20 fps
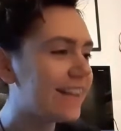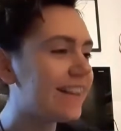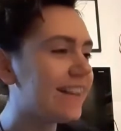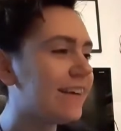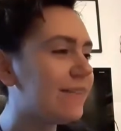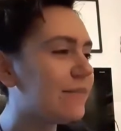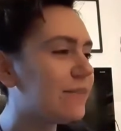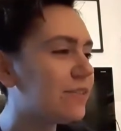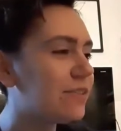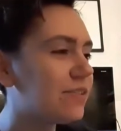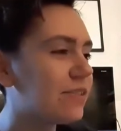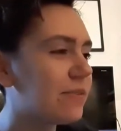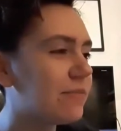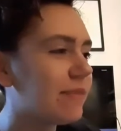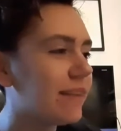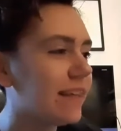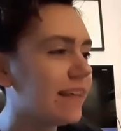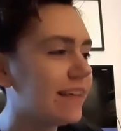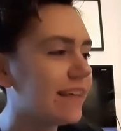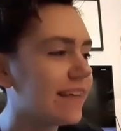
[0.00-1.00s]
There were so
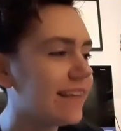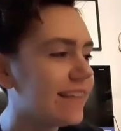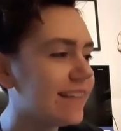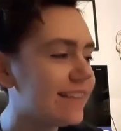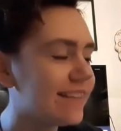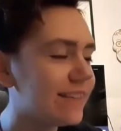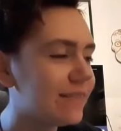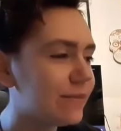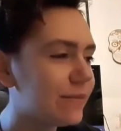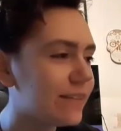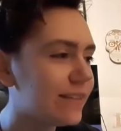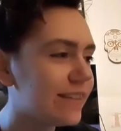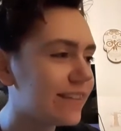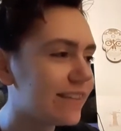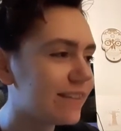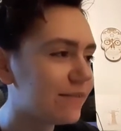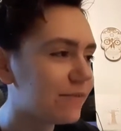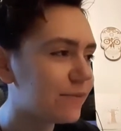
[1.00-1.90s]
many kids who was just